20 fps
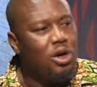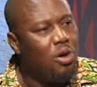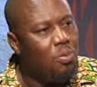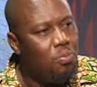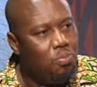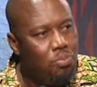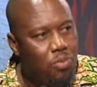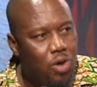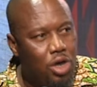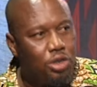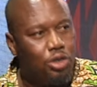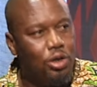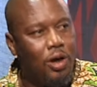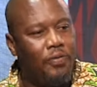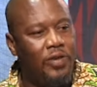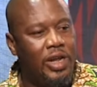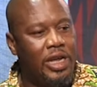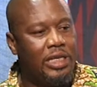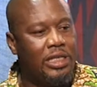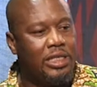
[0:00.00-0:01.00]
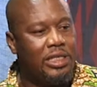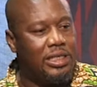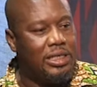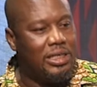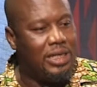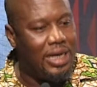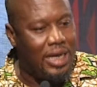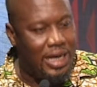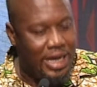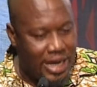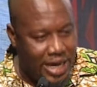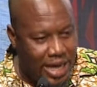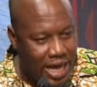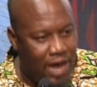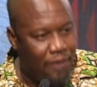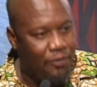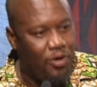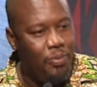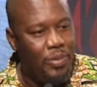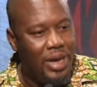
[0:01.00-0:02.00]
Most of these
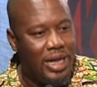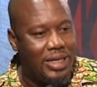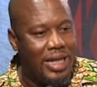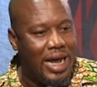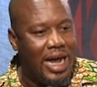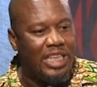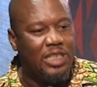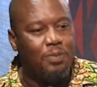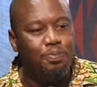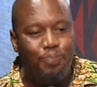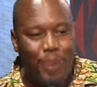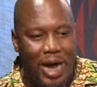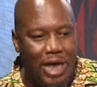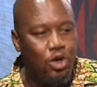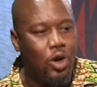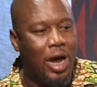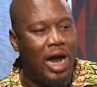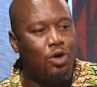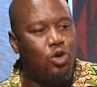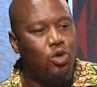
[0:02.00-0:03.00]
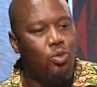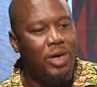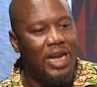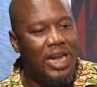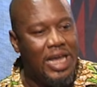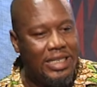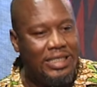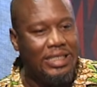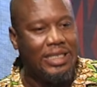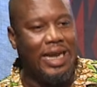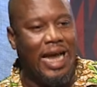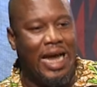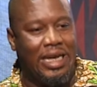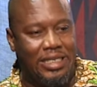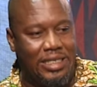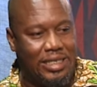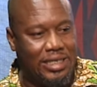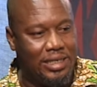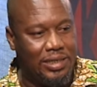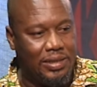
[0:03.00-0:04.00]
heavy metals bioaccumulate in
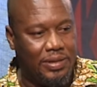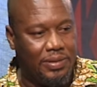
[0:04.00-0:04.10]
us.